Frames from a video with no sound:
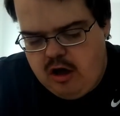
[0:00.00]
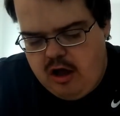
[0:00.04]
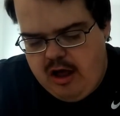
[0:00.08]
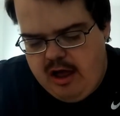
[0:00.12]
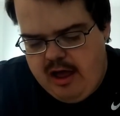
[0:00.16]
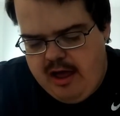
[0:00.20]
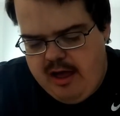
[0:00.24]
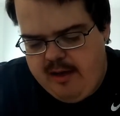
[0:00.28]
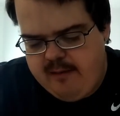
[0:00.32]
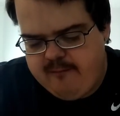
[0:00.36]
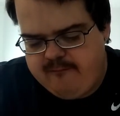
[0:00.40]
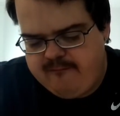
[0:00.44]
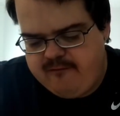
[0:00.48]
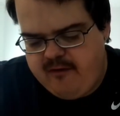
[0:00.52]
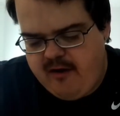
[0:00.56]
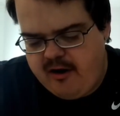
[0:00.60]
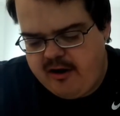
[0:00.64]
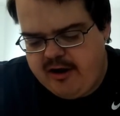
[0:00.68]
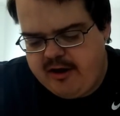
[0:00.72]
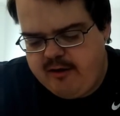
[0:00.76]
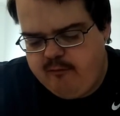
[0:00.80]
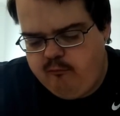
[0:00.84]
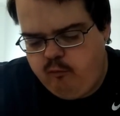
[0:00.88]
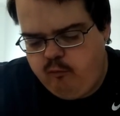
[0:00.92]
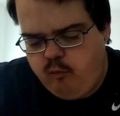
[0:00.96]
Um,
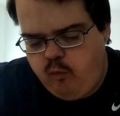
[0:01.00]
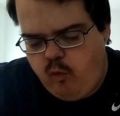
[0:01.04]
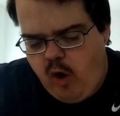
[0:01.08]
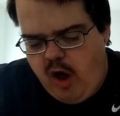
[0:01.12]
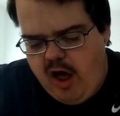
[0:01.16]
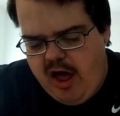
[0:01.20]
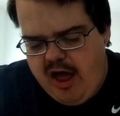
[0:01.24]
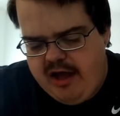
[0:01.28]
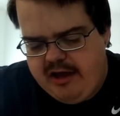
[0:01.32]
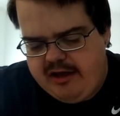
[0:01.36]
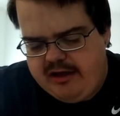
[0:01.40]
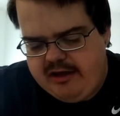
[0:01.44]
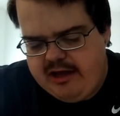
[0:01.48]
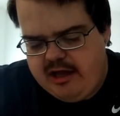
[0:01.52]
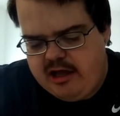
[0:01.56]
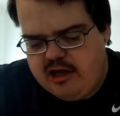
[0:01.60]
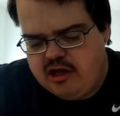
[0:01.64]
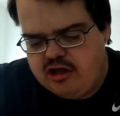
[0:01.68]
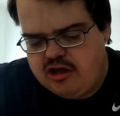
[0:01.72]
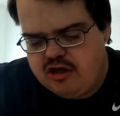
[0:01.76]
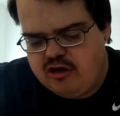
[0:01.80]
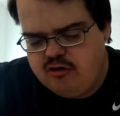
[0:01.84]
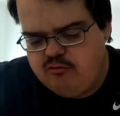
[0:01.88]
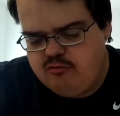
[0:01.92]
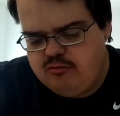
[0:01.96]
31.
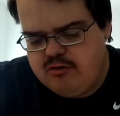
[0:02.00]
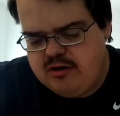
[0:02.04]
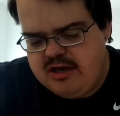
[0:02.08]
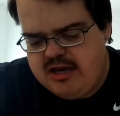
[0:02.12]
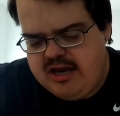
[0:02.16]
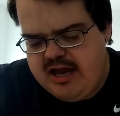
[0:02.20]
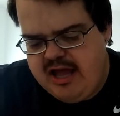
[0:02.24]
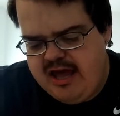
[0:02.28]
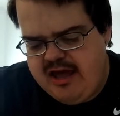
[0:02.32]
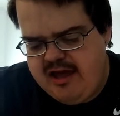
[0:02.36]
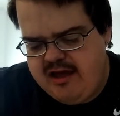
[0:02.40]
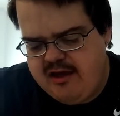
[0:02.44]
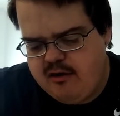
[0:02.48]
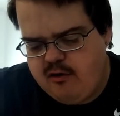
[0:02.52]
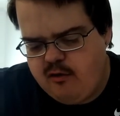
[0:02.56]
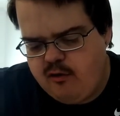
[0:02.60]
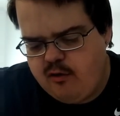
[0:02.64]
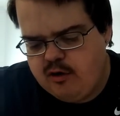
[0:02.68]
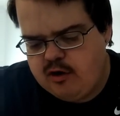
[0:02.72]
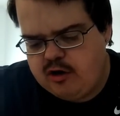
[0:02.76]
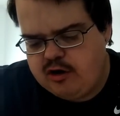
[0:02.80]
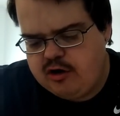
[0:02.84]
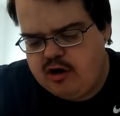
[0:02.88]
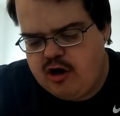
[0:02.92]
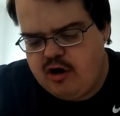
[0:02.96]
Can you knit or
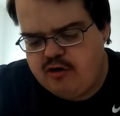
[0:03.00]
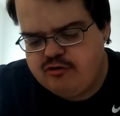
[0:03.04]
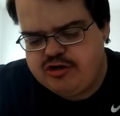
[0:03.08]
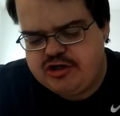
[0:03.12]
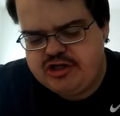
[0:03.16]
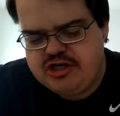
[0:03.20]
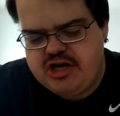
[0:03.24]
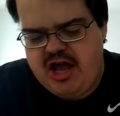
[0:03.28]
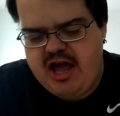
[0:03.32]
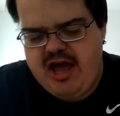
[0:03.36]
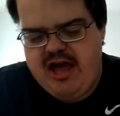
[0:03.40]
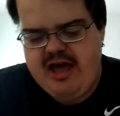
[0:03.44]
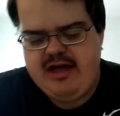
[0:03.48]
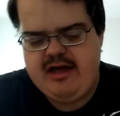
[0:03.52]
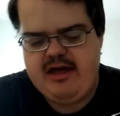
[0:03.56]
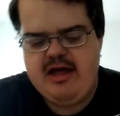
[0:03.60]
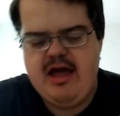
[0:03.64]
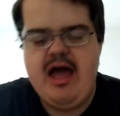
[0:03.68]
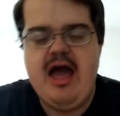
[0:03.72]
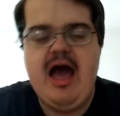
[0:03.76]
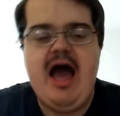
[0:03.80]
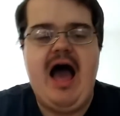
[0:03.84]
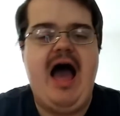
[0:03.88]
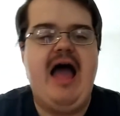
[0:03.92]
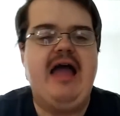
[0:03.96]
crochet?
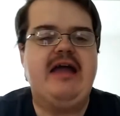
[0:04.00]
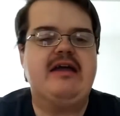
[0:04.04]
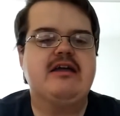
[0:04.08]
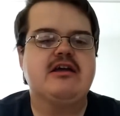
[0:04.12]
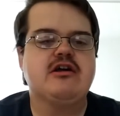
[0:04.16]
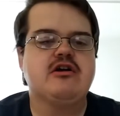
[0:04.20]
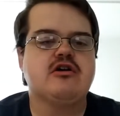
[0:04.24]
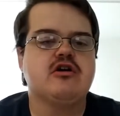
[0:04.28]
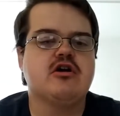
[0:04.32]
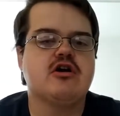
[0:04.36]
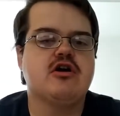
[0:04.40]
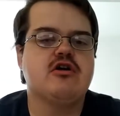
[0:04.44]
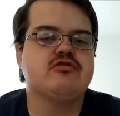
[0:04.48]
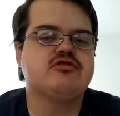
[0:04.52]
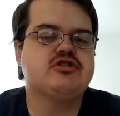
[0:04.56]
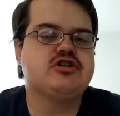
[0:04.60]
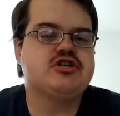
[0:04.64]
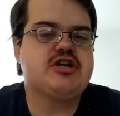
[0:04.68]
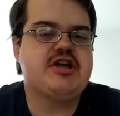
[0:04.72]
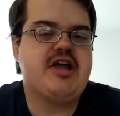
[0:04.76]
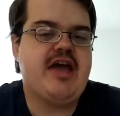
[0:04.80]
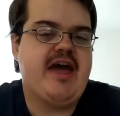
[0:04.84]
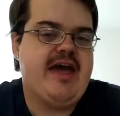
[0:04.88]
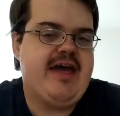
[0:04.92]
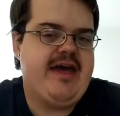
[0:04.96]
I can
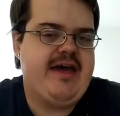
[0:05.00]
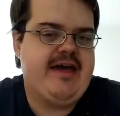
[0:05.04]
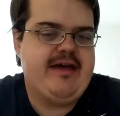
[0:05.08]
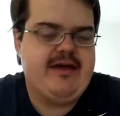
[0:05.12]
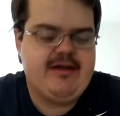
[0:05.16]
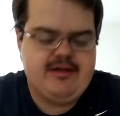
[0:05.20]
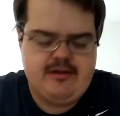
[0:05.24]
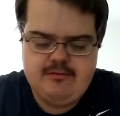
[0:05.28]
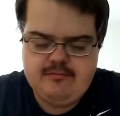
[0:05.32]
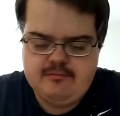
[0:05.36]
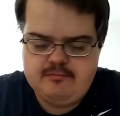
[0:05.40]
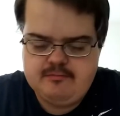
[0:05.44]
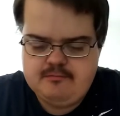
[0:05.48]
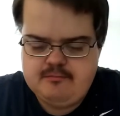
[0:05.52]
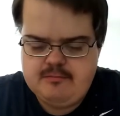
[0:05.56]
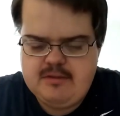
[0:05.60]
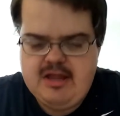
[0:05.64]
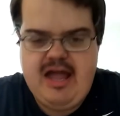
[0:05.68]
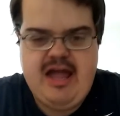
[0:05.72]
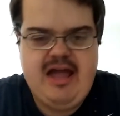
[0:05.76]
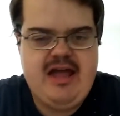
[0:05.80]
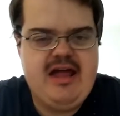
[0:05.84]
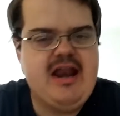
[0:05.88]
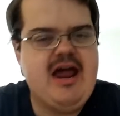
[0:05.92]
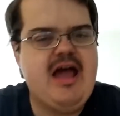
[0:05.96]
crochet.
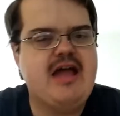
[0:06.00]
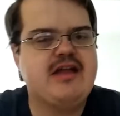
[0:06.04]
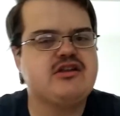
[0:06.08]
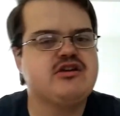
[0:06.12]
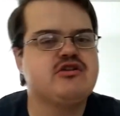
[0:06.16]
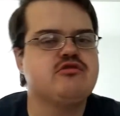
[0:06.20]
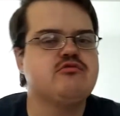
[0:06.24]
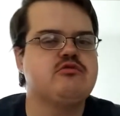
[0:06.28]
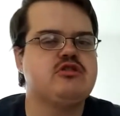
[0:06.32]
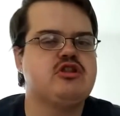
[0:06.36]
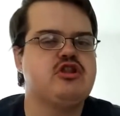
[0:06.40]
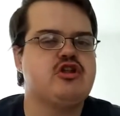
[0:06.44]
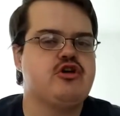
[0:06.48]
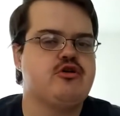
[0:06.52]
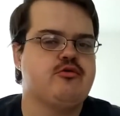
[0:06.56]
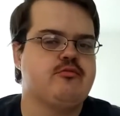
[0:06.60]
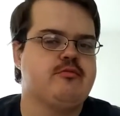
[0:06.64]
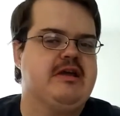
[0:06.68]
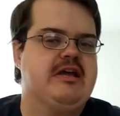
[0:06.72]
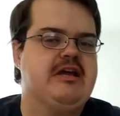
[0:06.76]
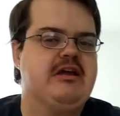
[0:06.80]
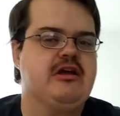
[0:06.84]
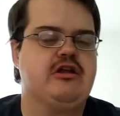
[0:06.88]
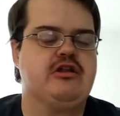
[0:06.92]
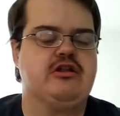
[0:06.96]
And I do
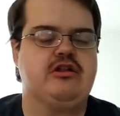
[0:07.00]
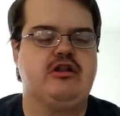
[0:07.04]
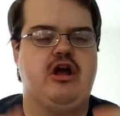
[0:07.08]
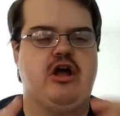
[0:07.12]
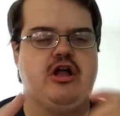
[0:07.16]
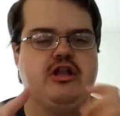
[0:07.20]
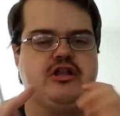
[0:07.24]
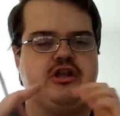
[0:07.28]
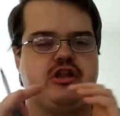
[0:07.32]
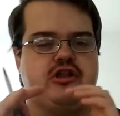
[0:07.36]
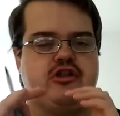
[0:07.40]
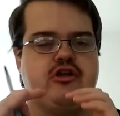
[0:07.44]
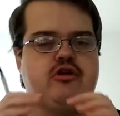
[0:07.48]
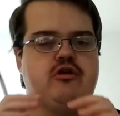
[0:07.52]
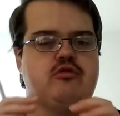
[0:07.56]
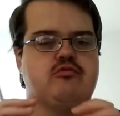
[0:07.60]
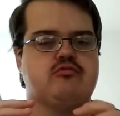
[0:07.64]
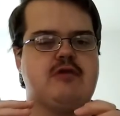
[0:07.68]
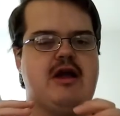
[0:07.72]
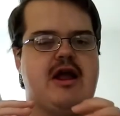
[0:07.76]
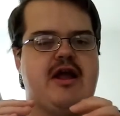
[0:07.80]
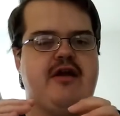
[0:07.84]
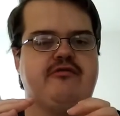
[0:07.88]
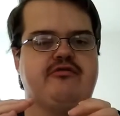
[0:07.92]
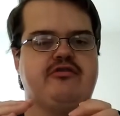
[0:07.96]
looming on the little
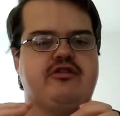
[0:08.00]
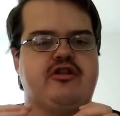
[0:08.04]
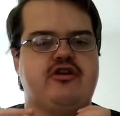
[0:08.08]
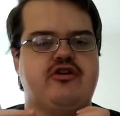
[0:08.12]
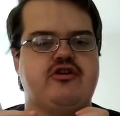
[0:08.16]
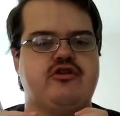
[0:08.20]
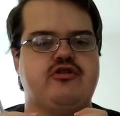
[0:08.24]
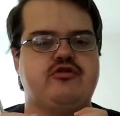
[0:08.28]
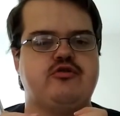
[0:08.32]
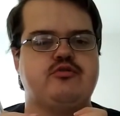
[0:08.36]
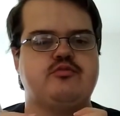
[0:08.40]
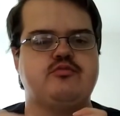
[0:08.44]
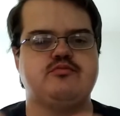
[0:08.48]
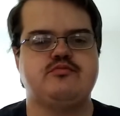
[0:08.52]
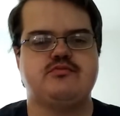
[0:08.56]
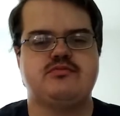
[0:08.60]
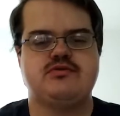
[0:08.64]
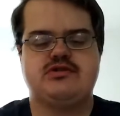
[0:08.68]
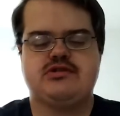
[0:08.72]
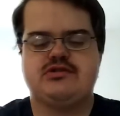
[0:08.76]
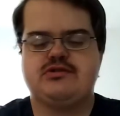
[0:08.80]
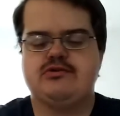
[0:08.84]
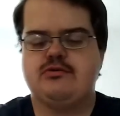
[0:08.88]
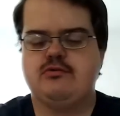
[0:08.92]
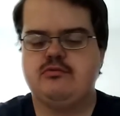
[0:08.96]
round
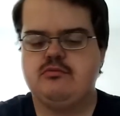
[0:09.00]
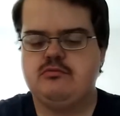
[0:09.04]
looms.